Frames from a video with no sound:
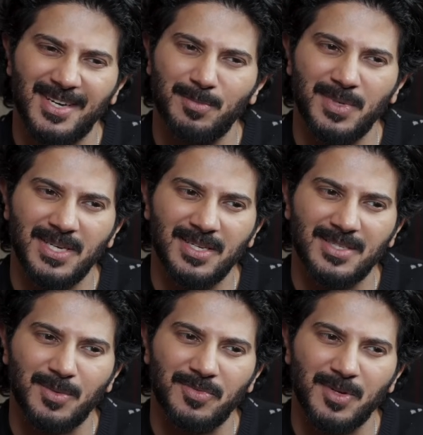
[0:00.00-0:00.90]
I'd be in
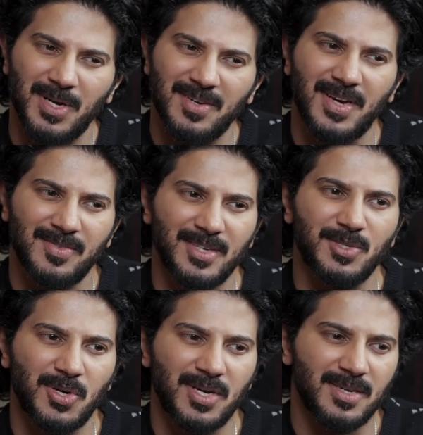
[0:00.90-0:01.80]
some film. I've
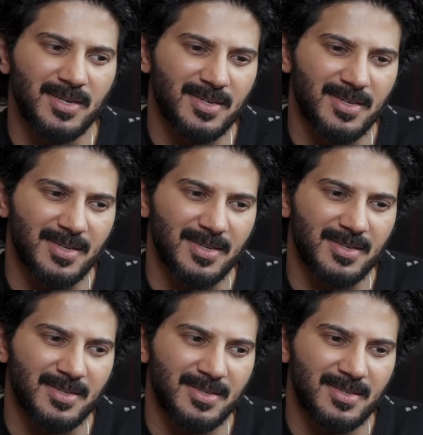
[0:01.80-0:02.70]
enjoyed
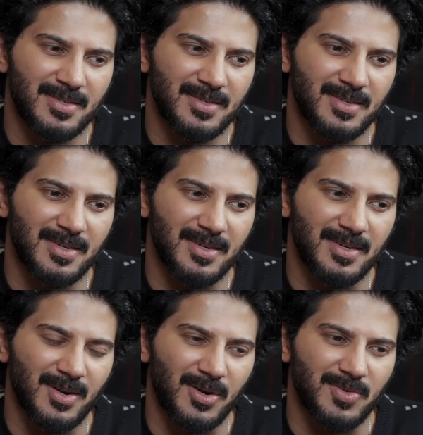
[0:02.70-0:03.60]
a
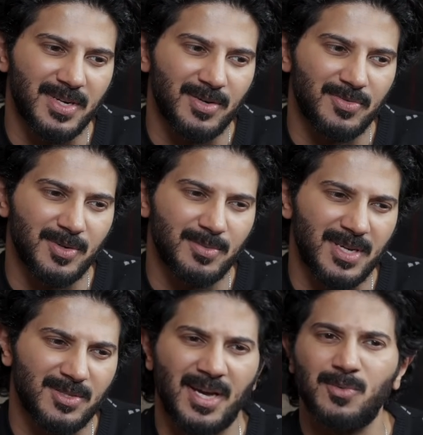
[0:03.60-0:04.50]
lot of great films.
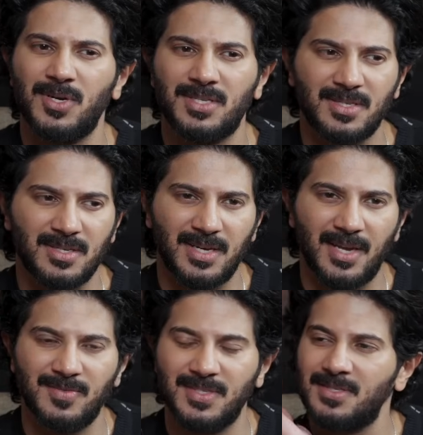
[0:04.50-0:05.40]
I watched
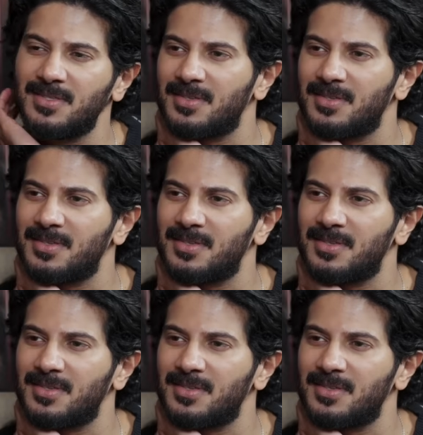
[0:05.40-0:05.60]
Elvis